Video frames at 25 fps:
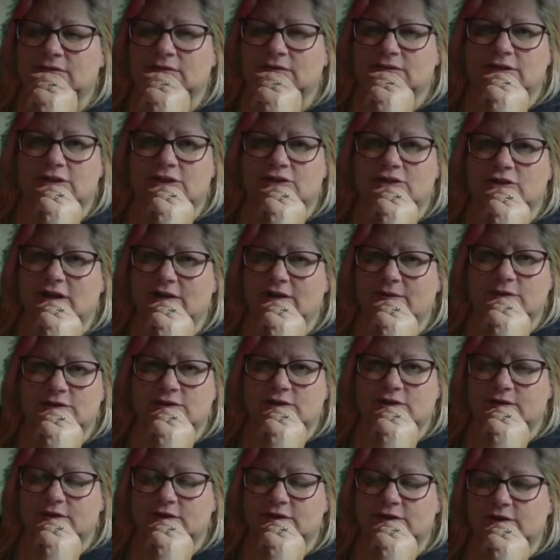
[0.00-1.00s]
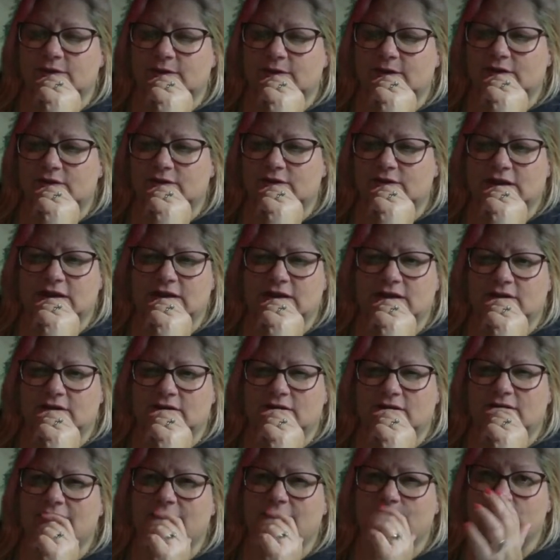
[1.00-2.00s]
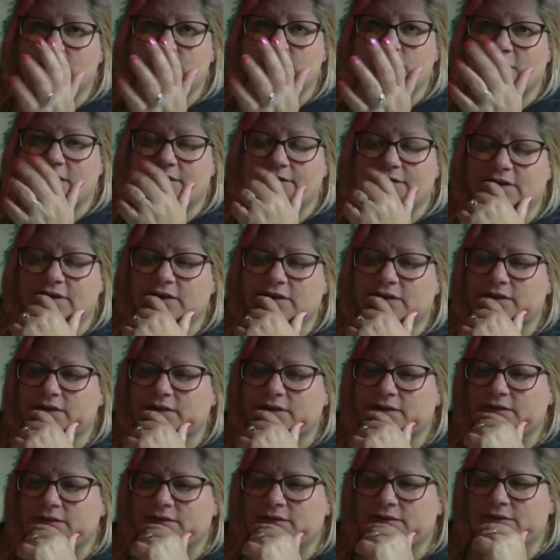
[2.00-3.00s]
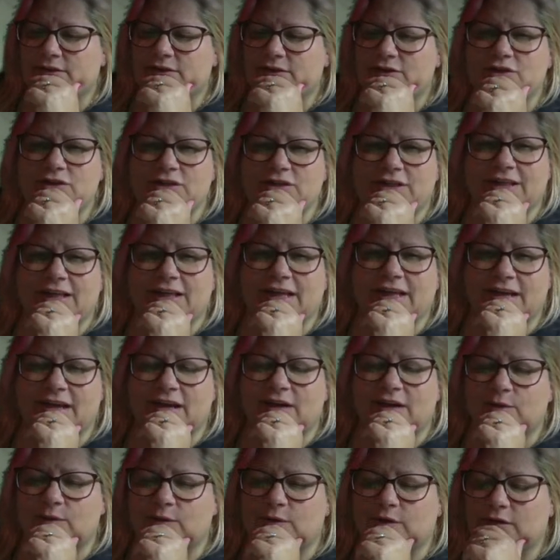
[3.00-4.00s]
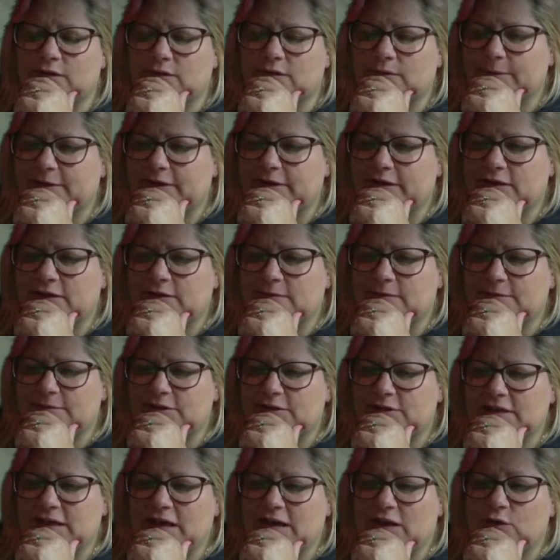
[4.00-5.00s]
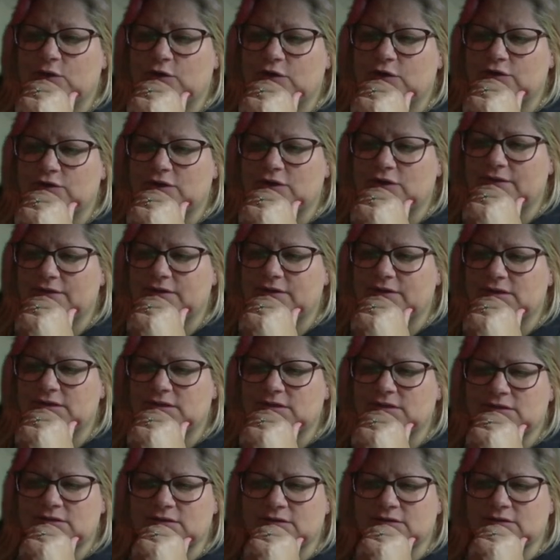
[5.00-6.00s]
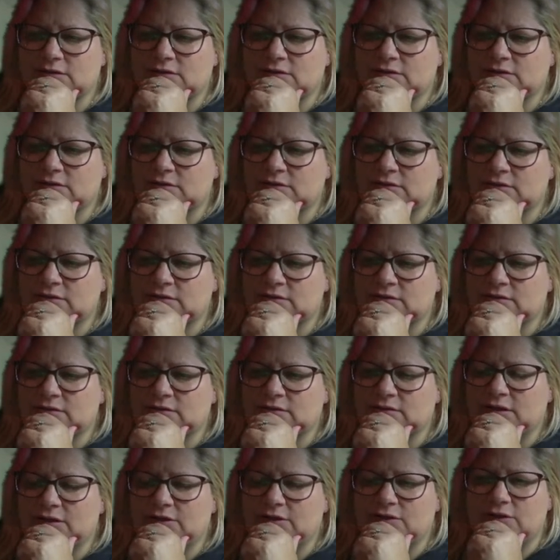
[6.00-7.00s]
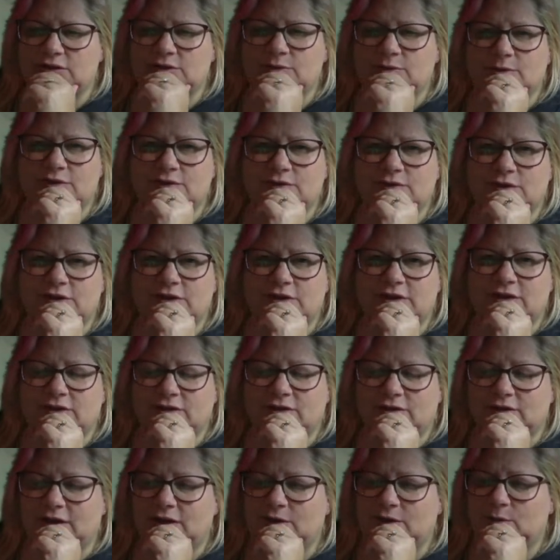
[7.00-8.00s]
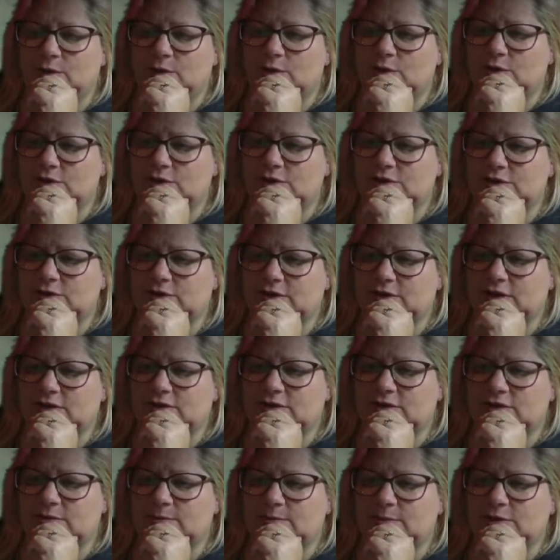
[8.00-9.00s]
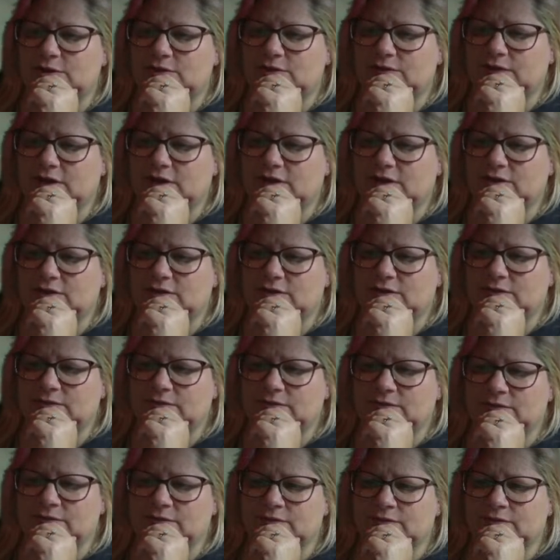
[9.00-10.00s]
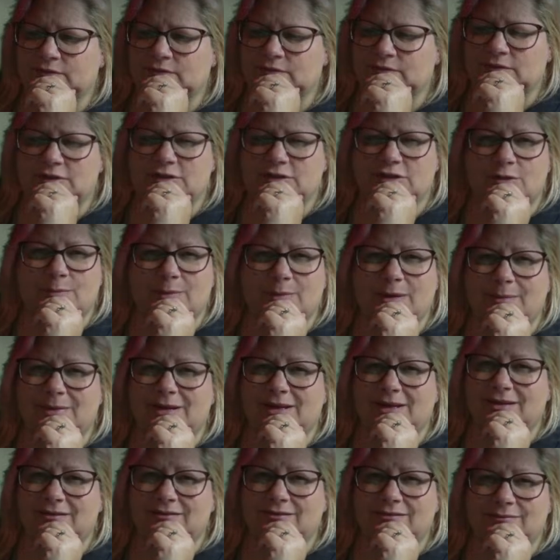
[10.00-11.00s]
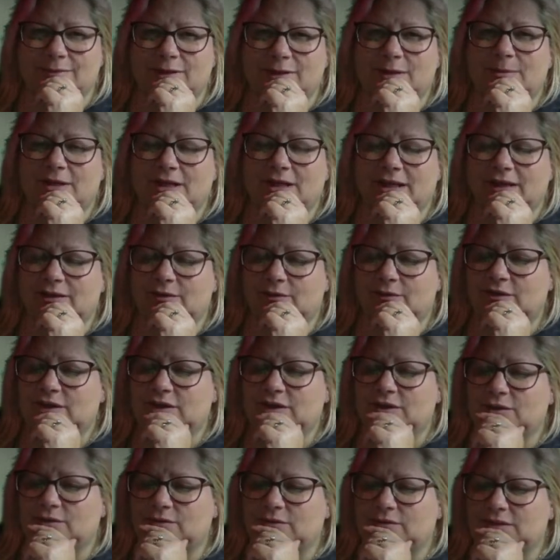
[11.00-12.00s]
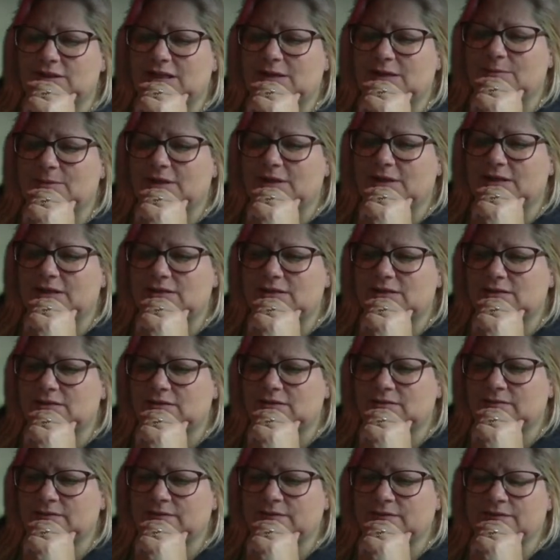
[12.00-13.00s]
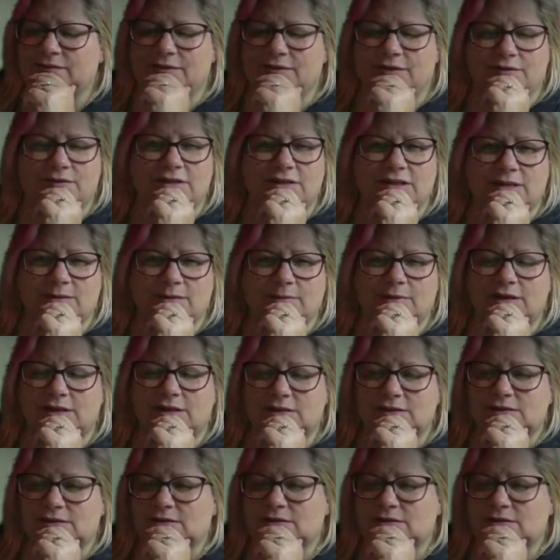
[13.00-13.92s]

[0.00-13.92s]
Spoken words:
The drive was over 2 hours with traffic, usually like an hour. But now her drive is, I don't know, she works for a dealer like real close to her house in Mission Viejo. So maybe like 10 minutes, 15 minutes.